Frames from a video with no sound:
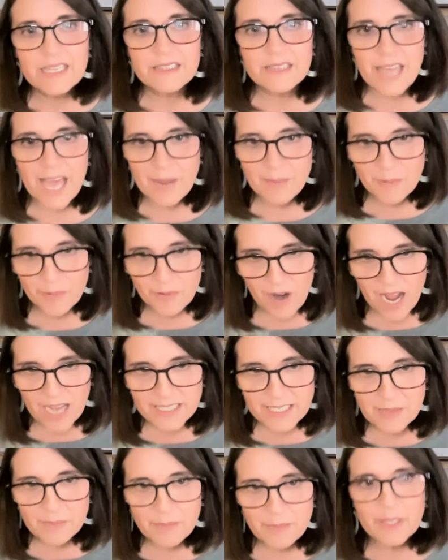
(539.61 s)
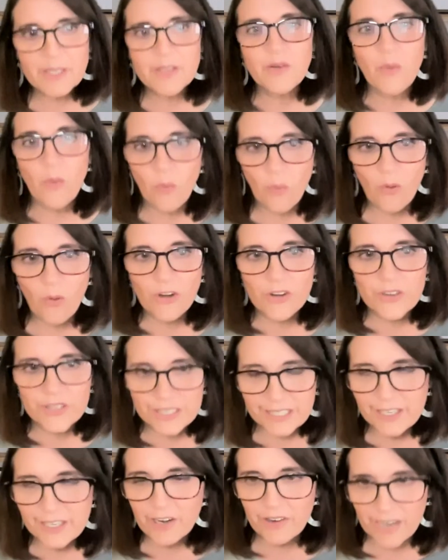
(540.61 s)
laparoscopy, or
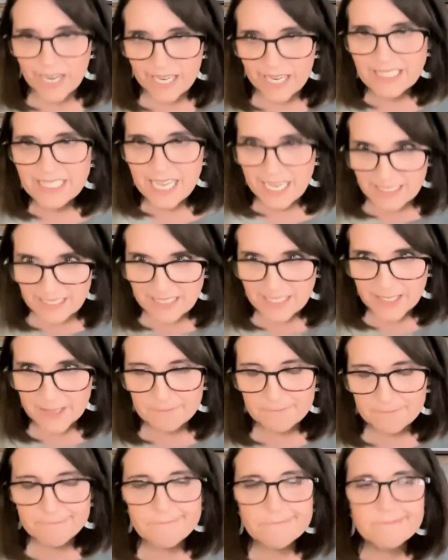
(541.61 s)
ERA testing?